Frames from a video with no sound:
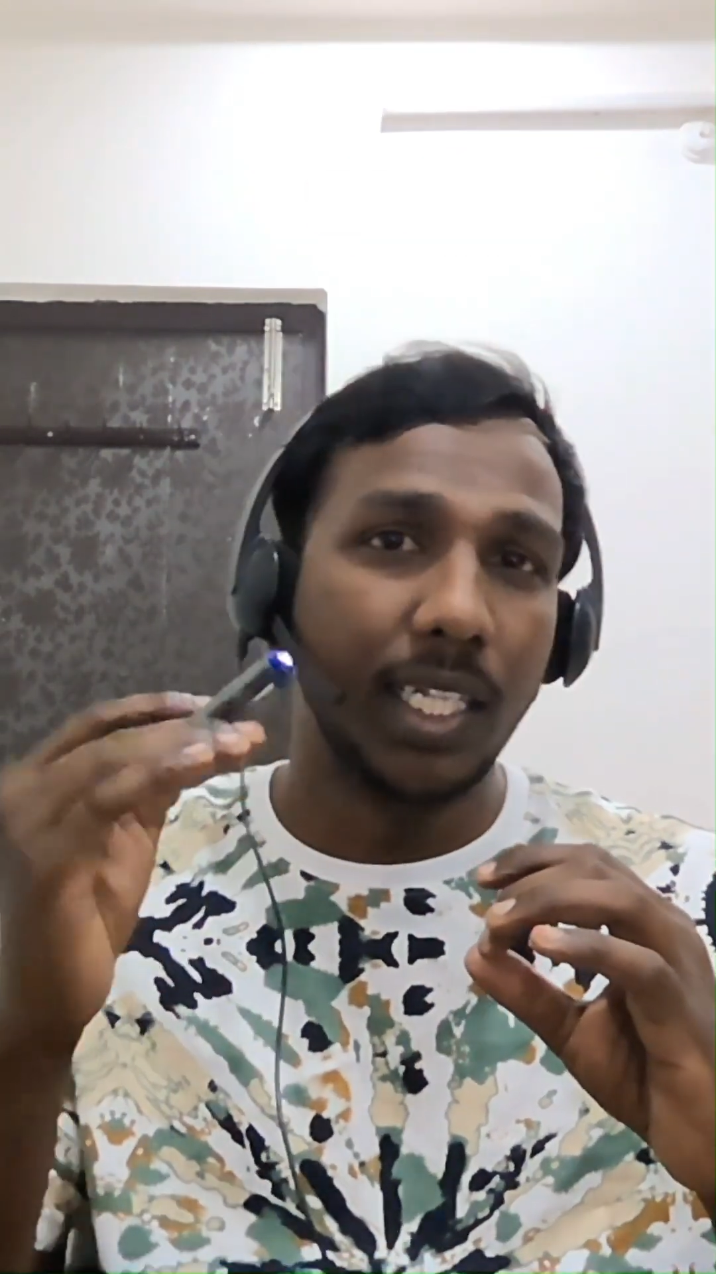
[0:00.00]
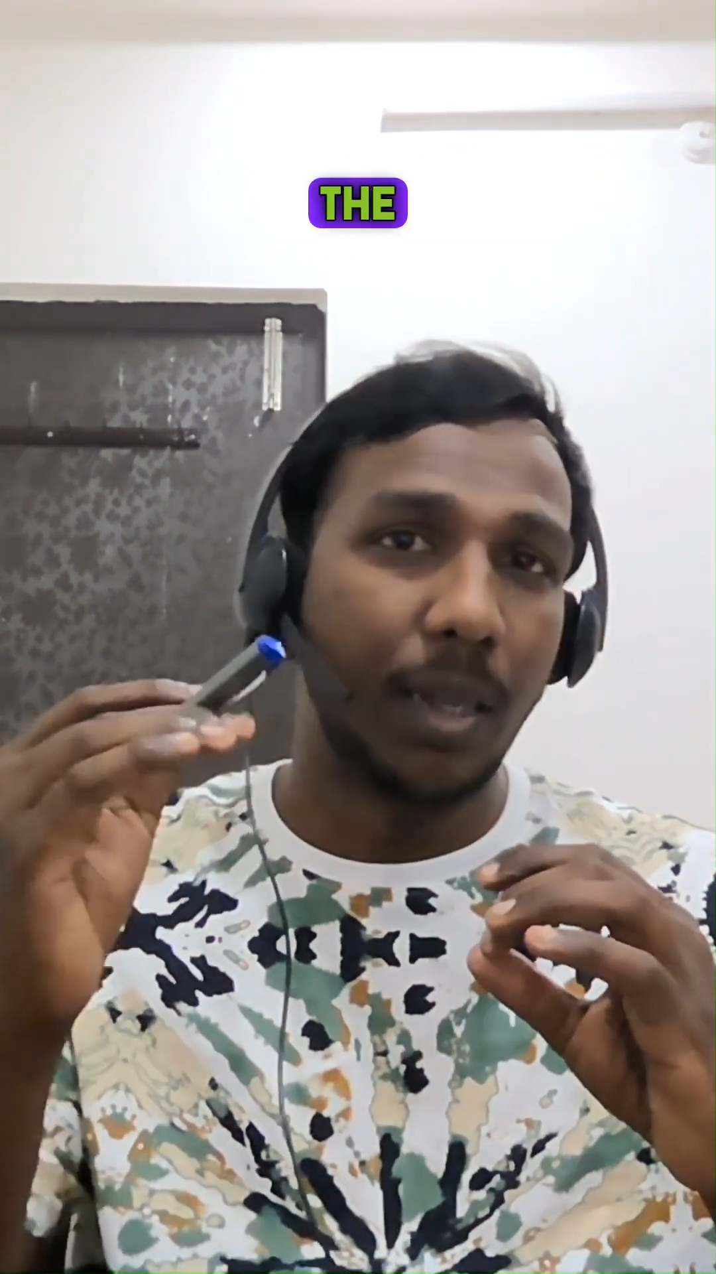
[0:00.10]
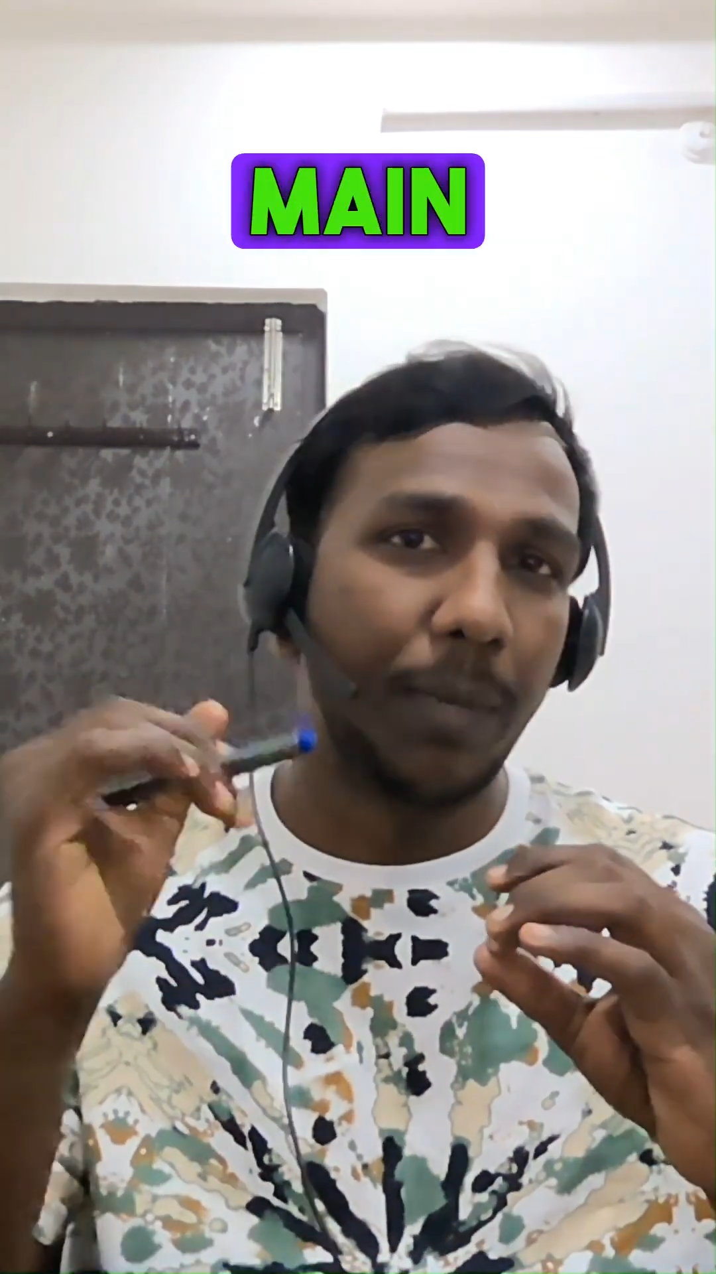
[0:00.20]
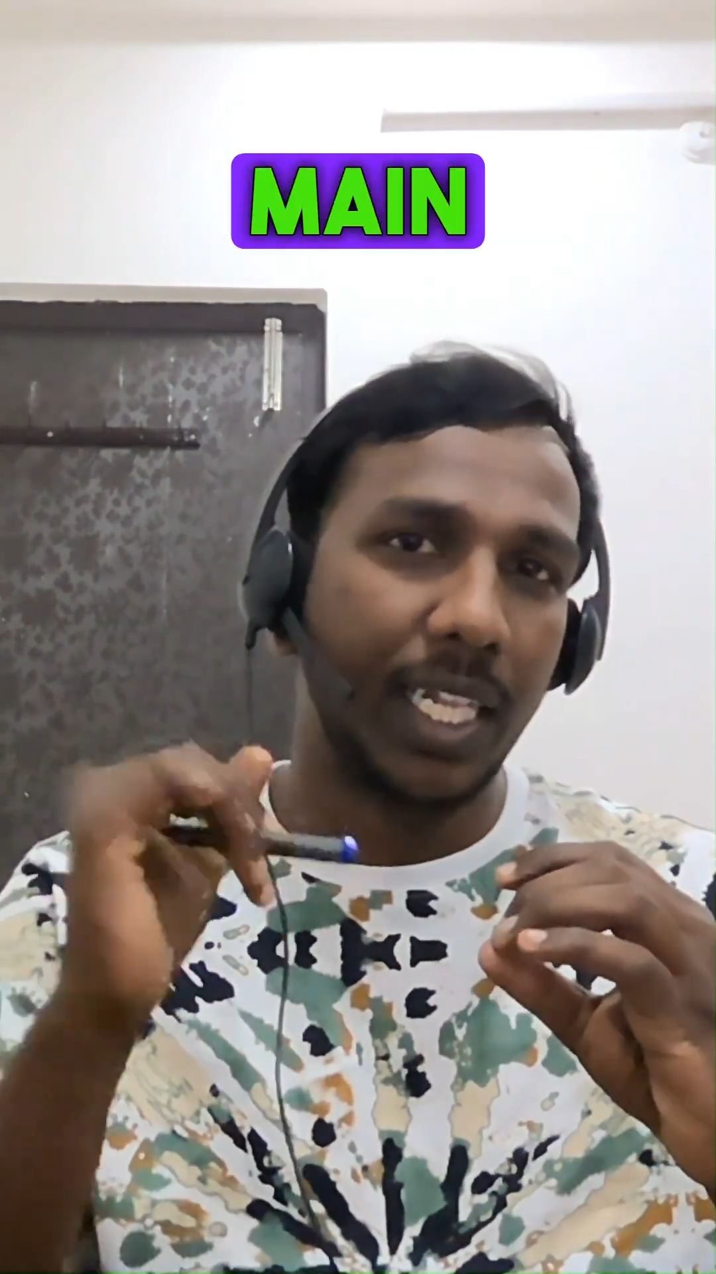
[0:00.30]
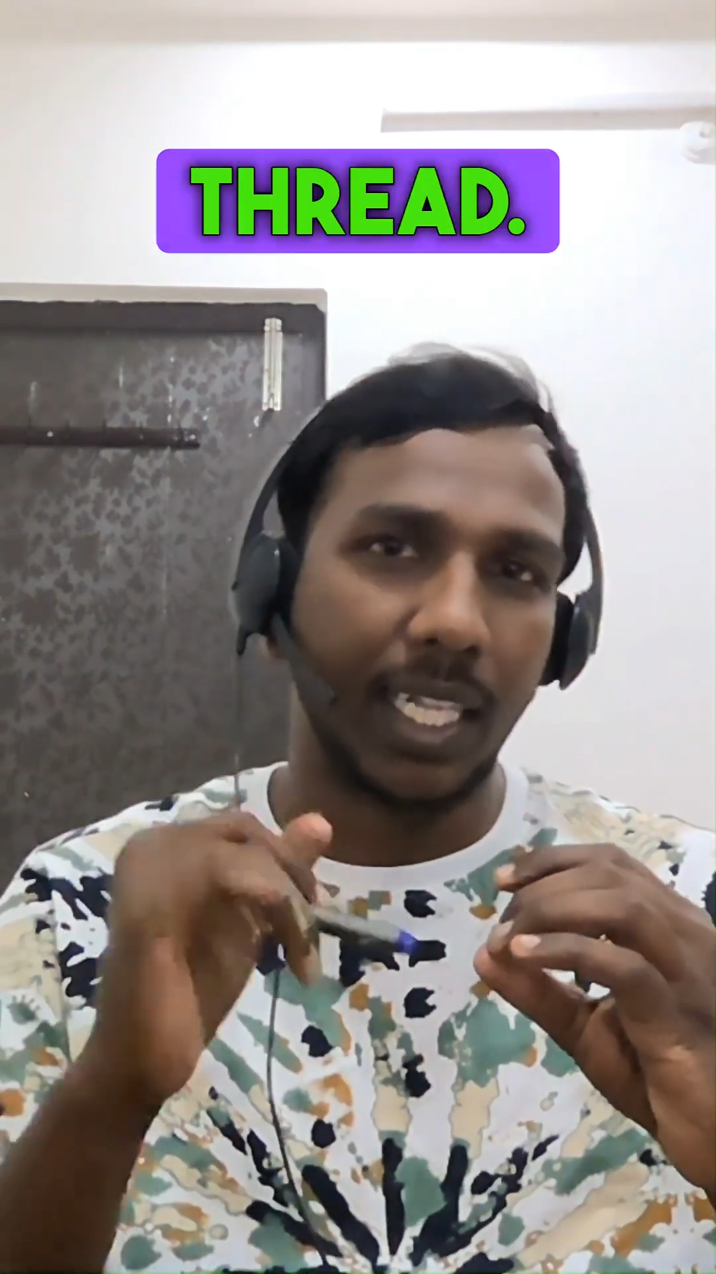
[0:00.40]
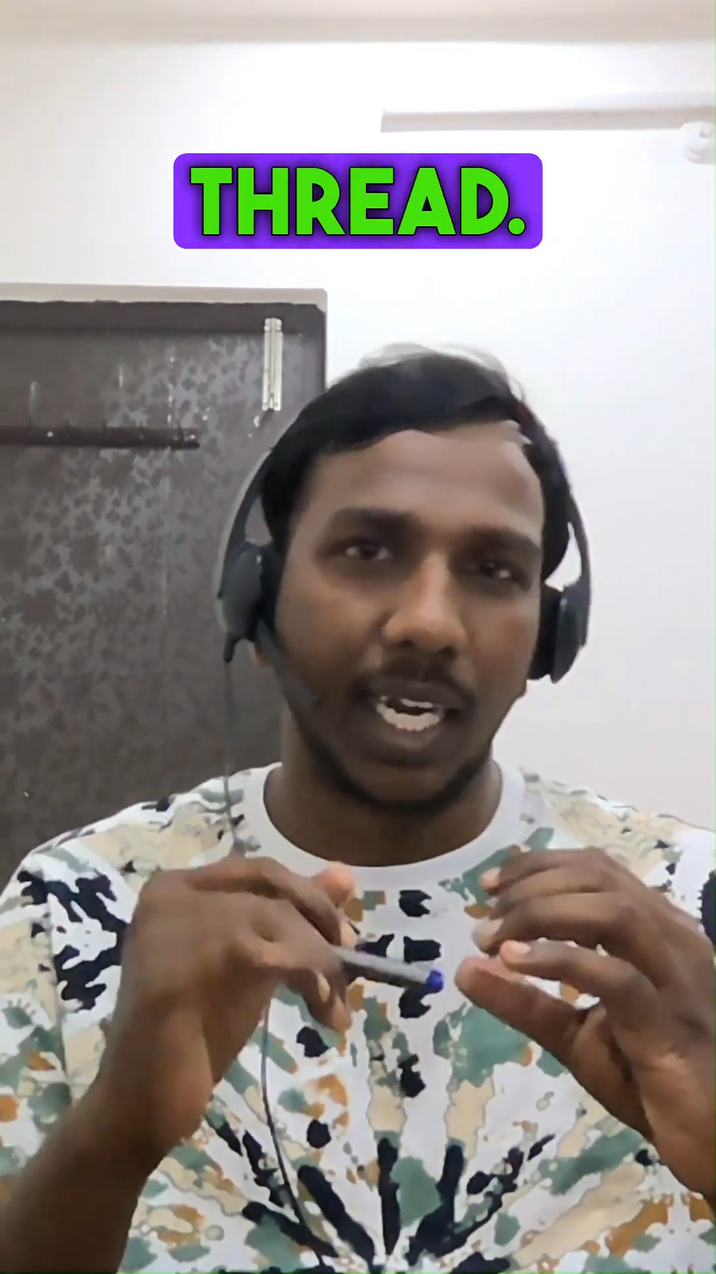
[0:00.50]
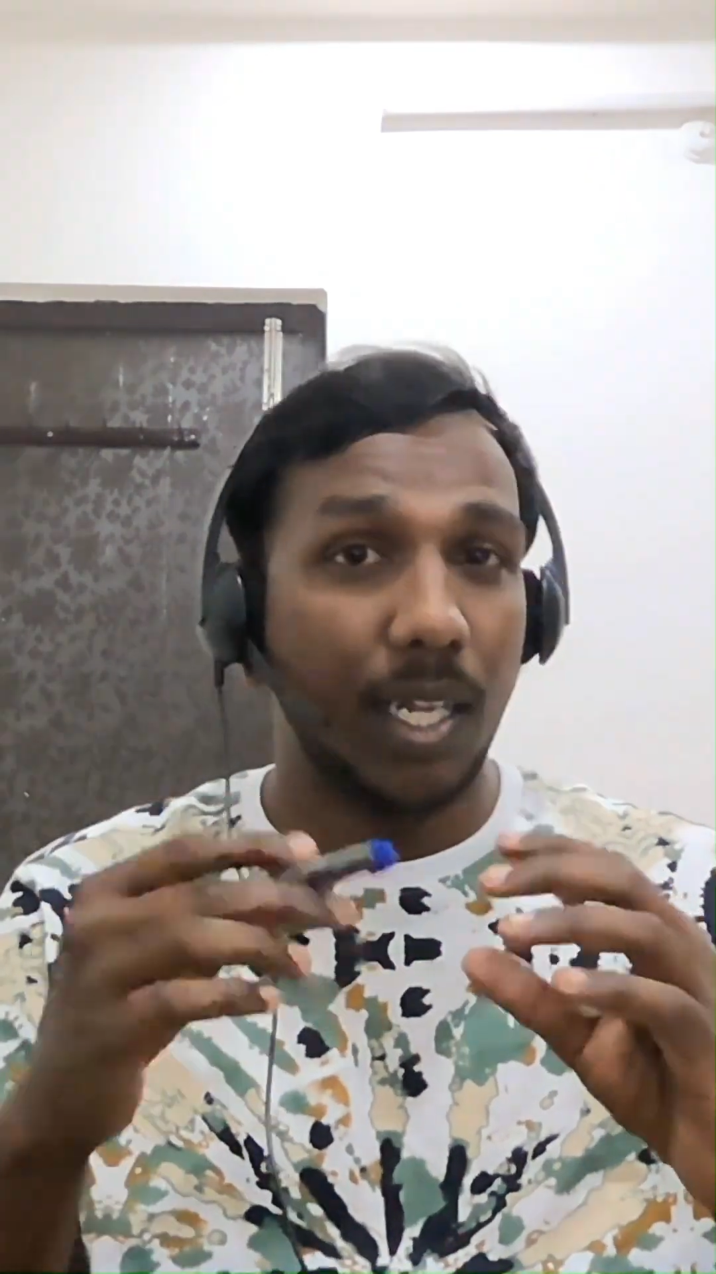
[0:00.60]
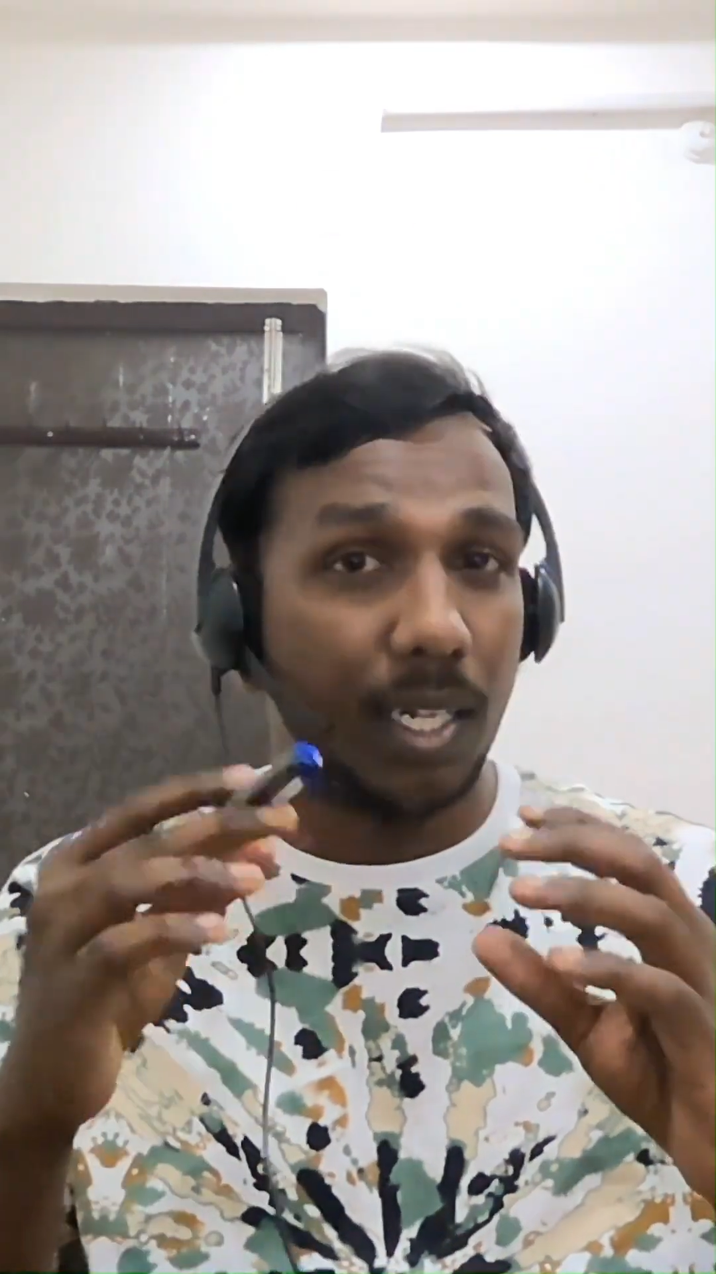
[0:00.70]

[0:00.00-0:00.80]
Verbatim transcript: the main thread.